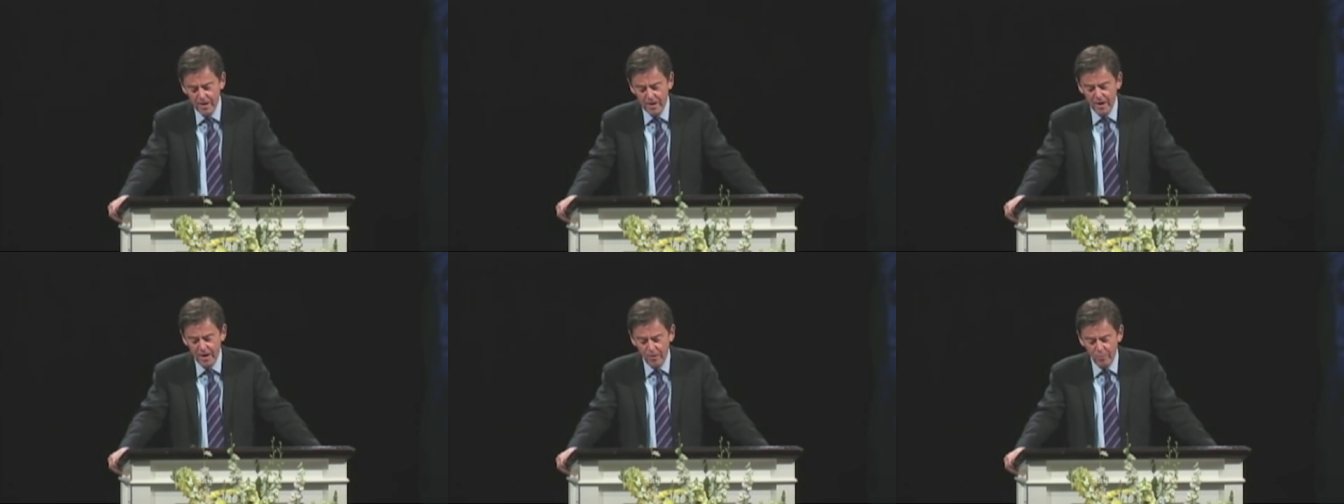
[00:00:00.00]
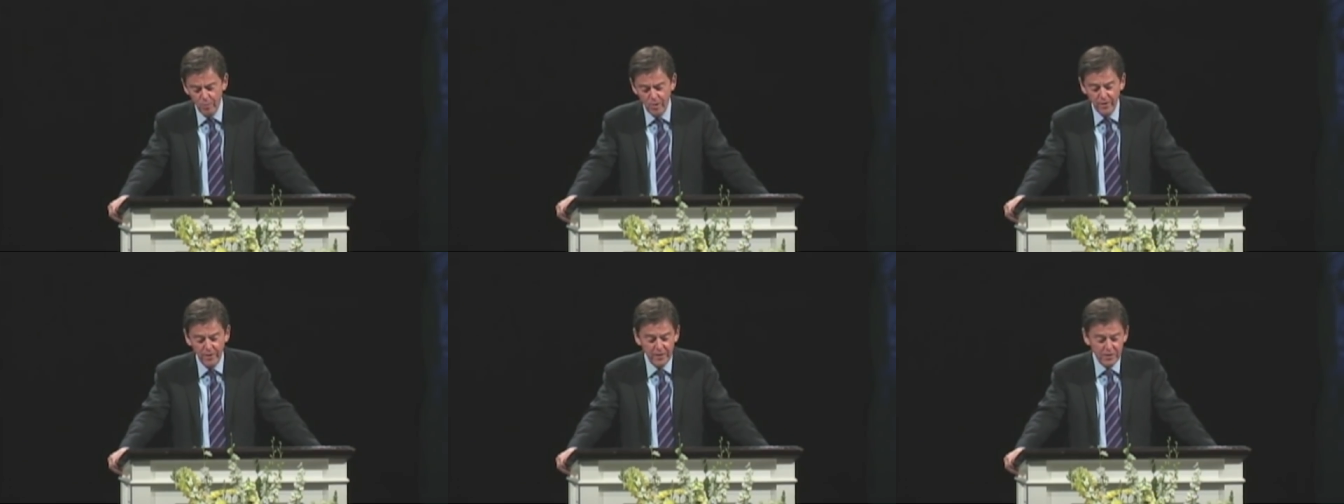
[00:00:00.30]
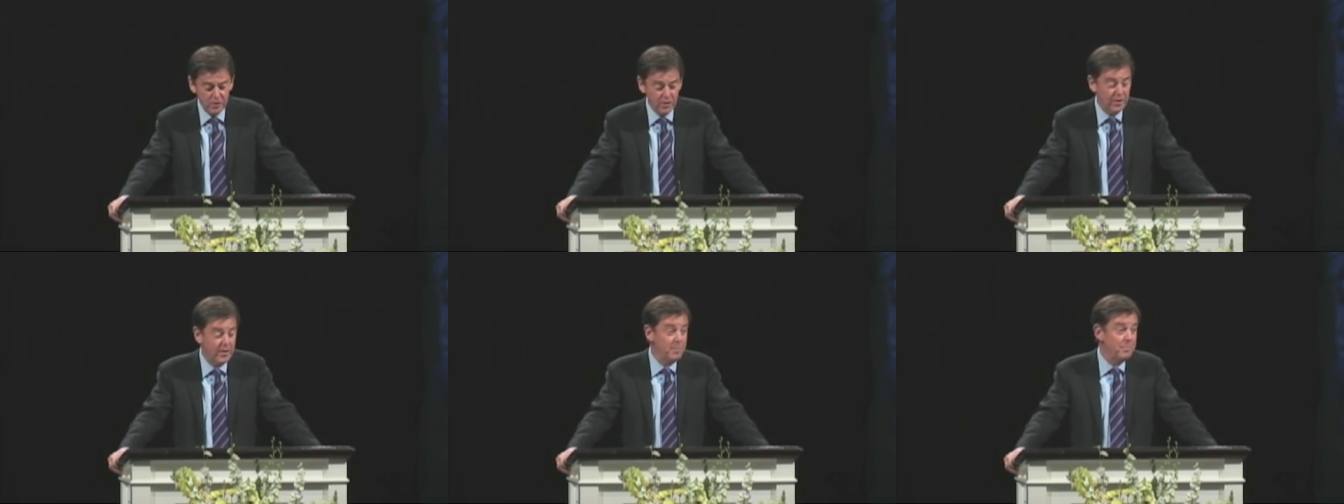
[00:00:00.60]
uh, one
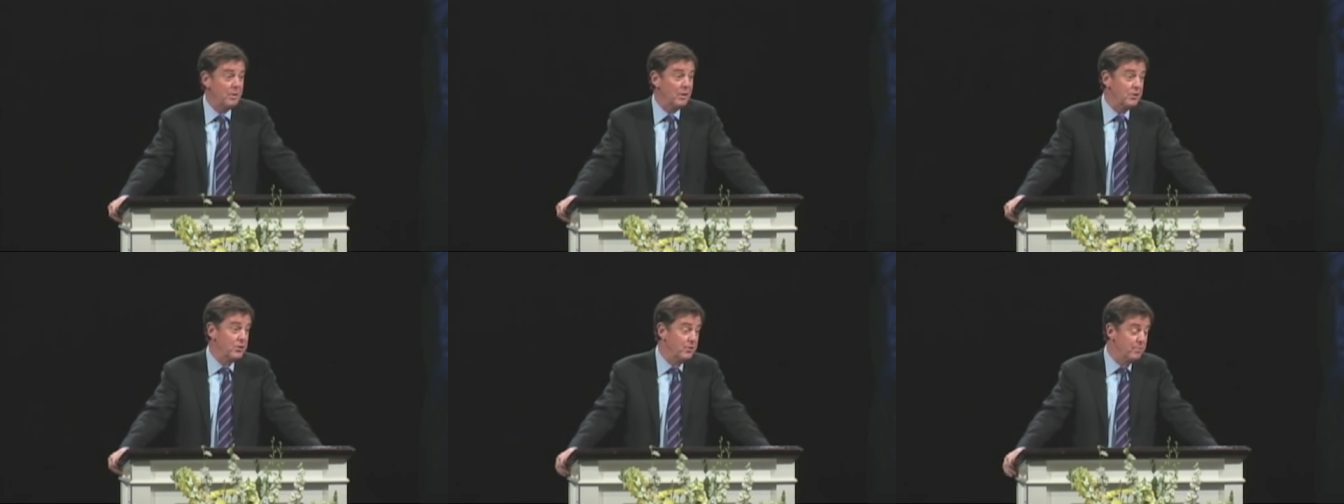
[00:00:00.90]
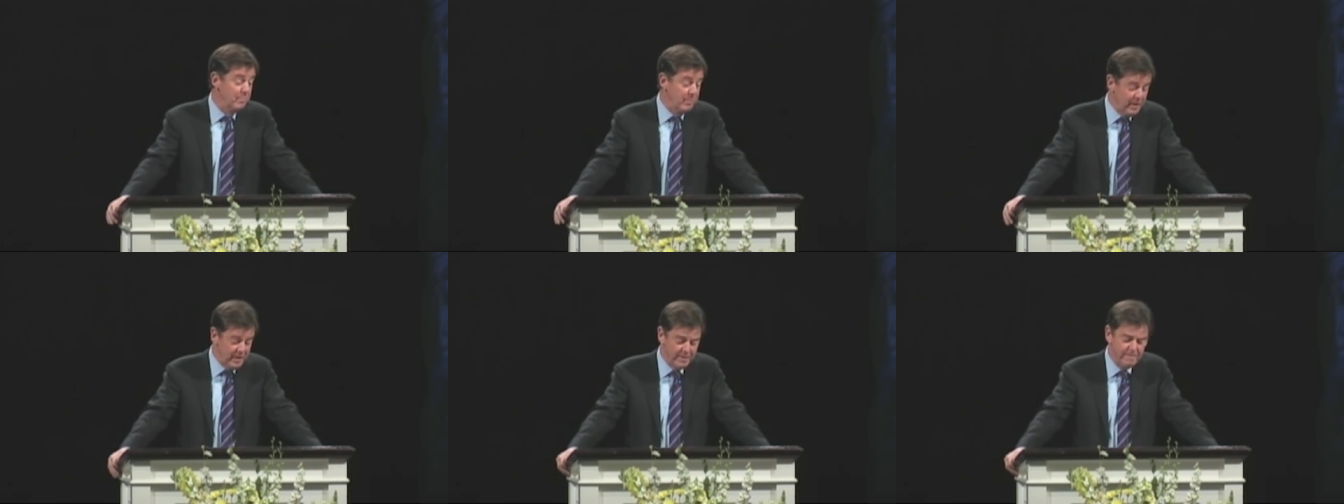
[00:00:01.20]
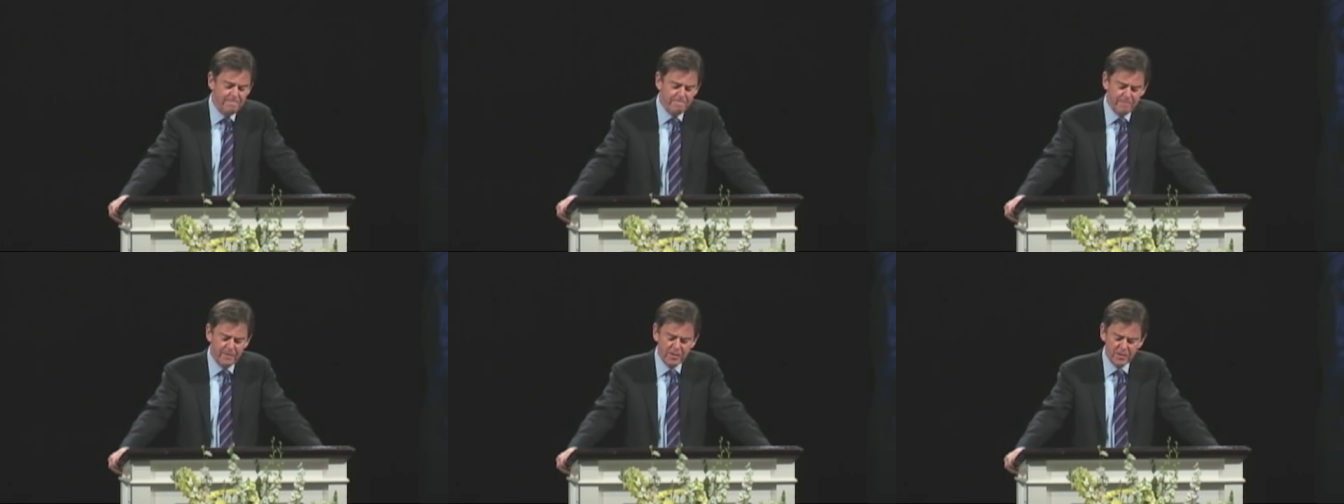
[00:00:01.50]
that's on the budget
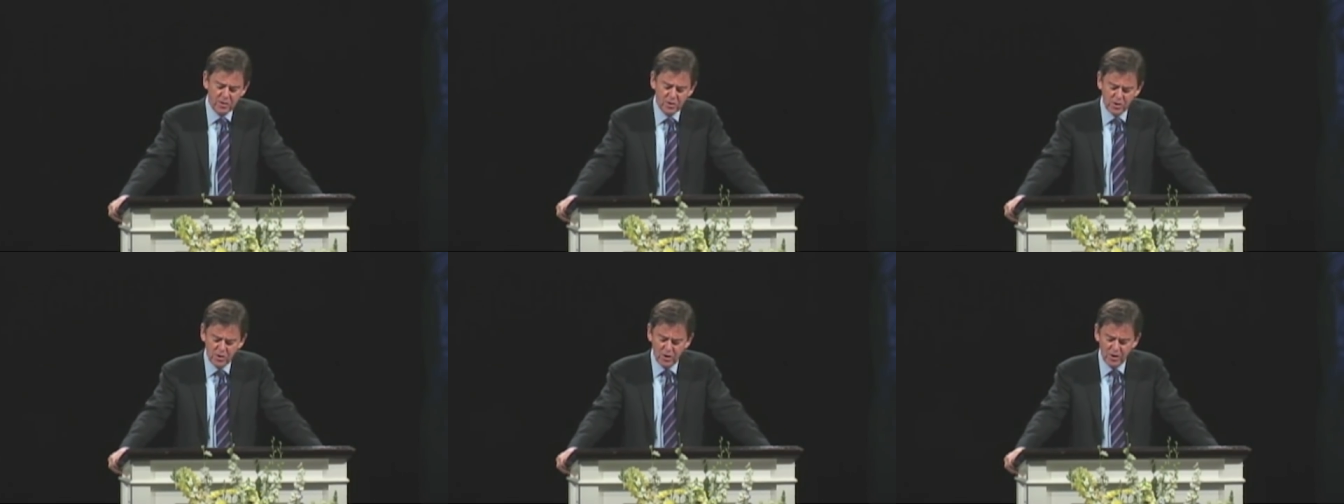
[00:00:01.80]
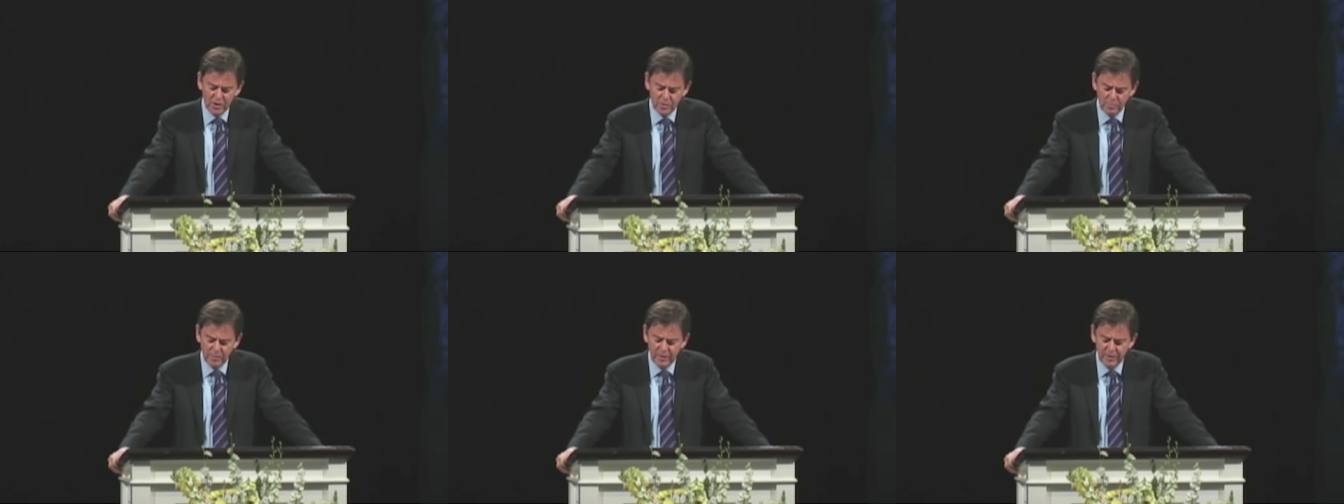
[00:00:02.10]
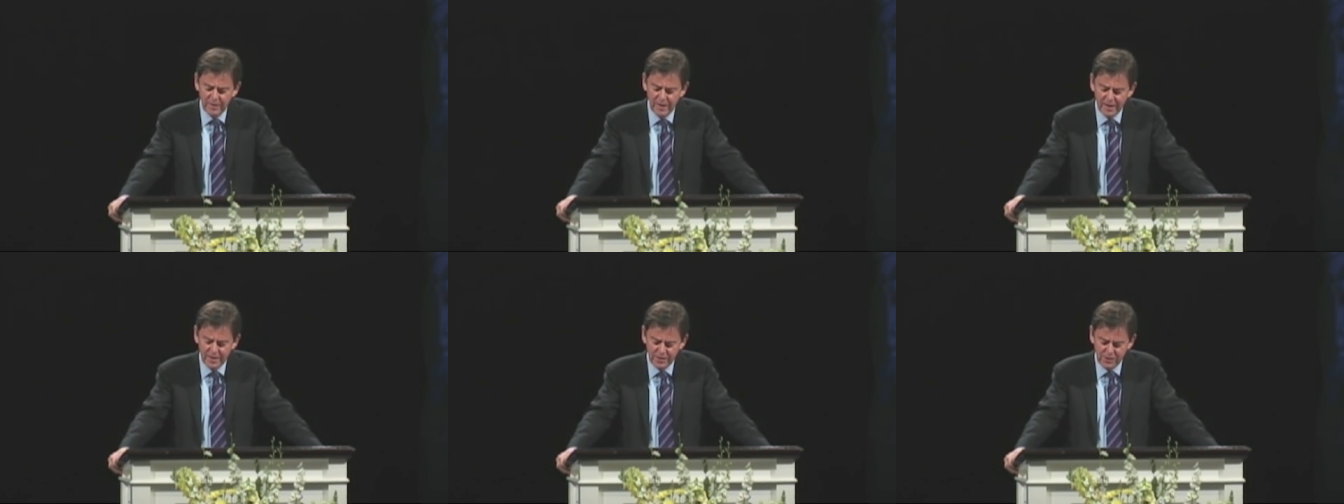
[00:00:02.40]
bin. As a
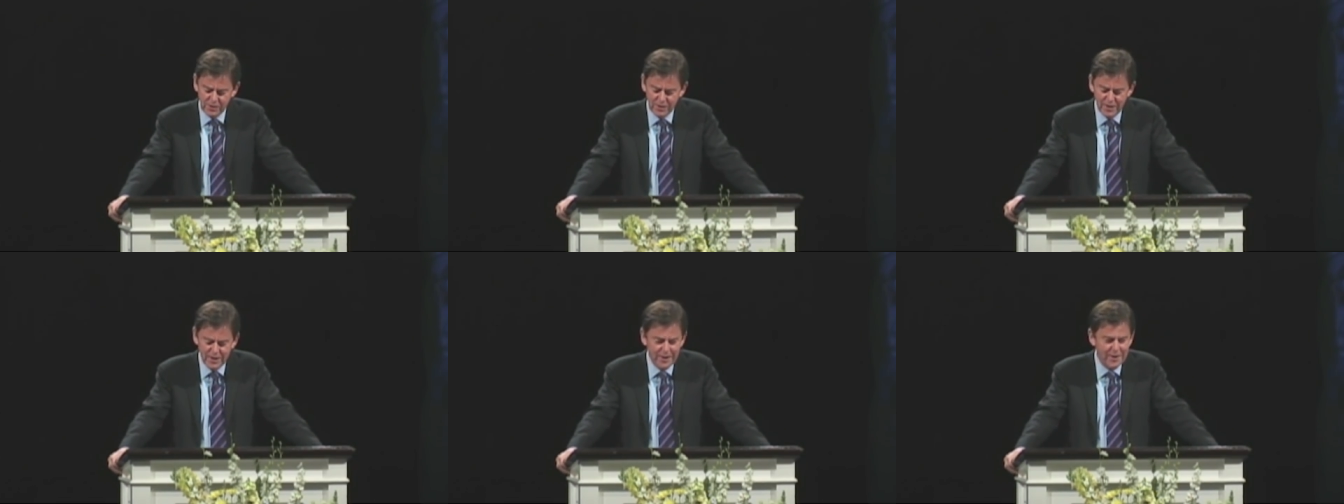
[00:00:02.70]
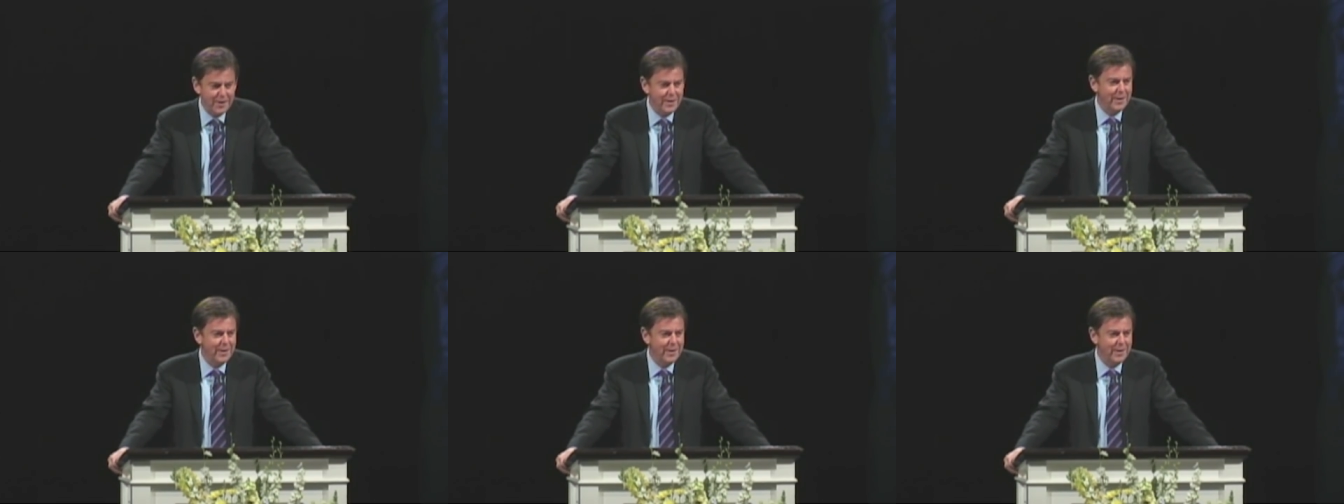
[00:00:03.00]
Scotsman, that's, uh,